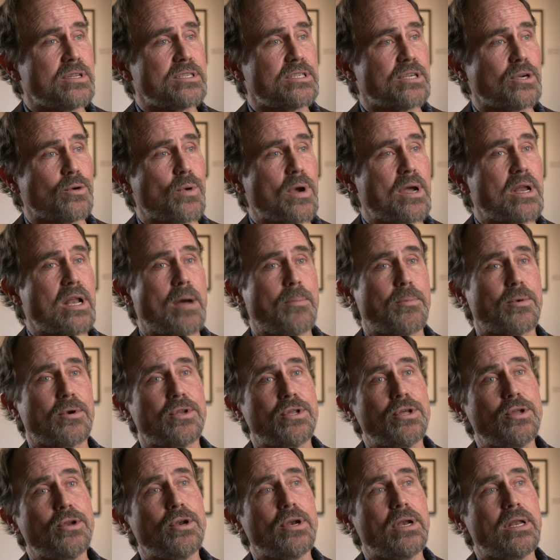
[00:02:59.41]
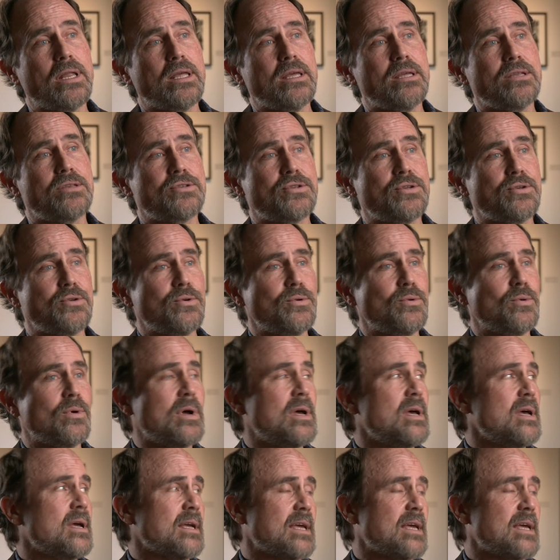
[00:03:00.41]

It's a great opportunity to